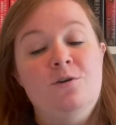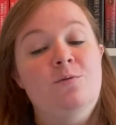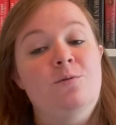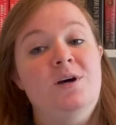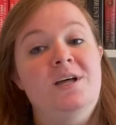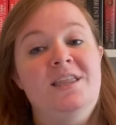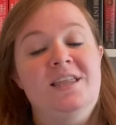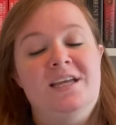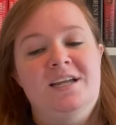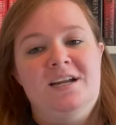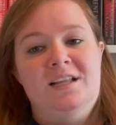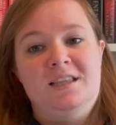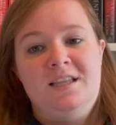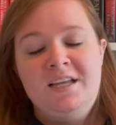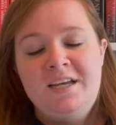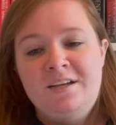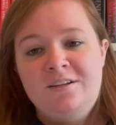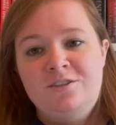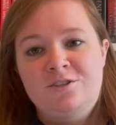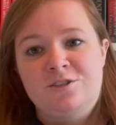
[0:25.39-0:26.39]
Within
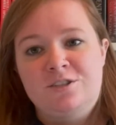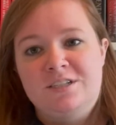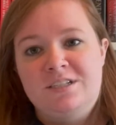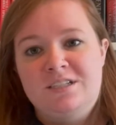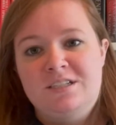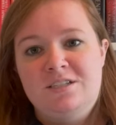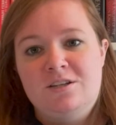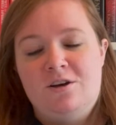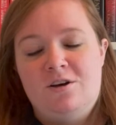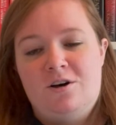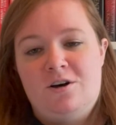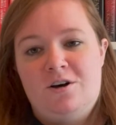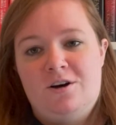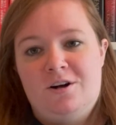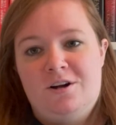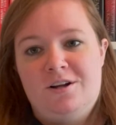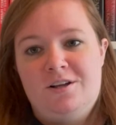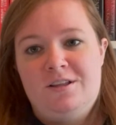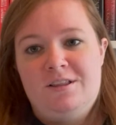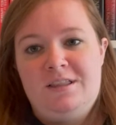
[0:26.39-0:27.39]
Elantris
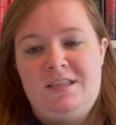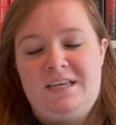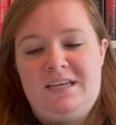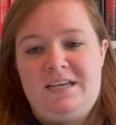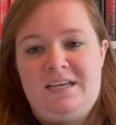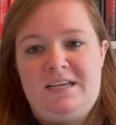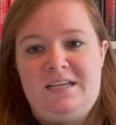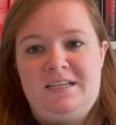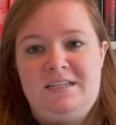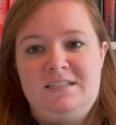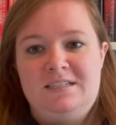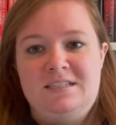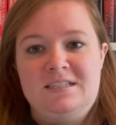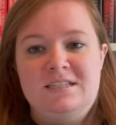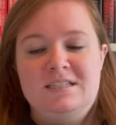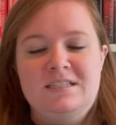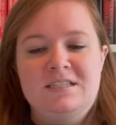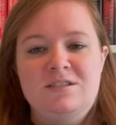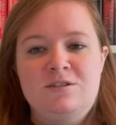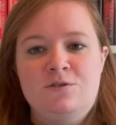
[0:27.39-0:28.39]
are these
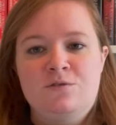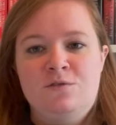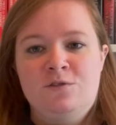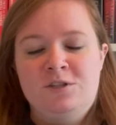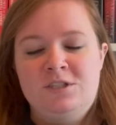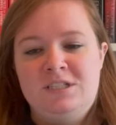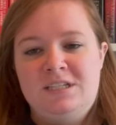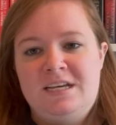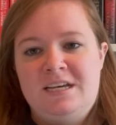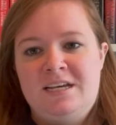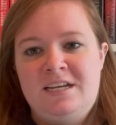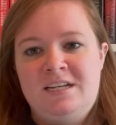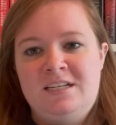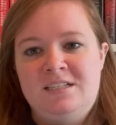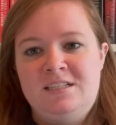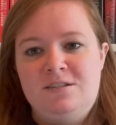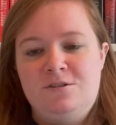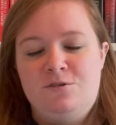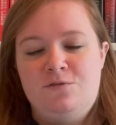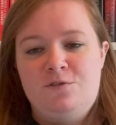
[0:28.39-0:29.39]
silver-skinned,
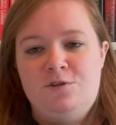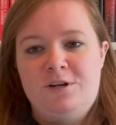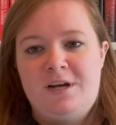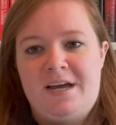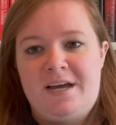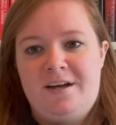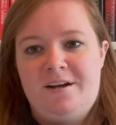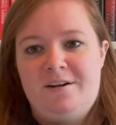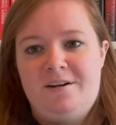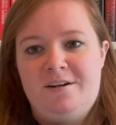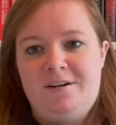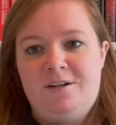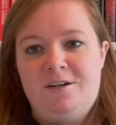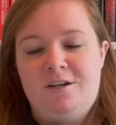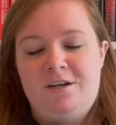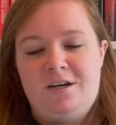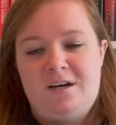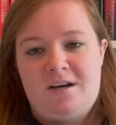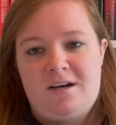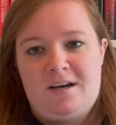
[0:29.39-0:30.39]
silver-haired
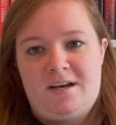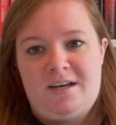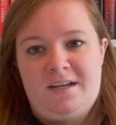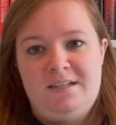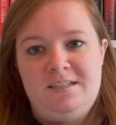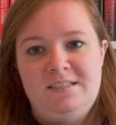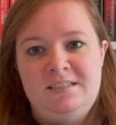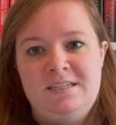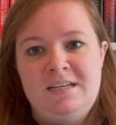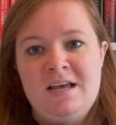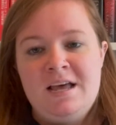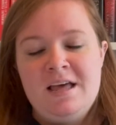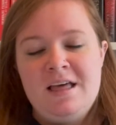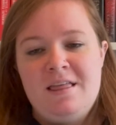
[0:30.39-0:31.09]
gods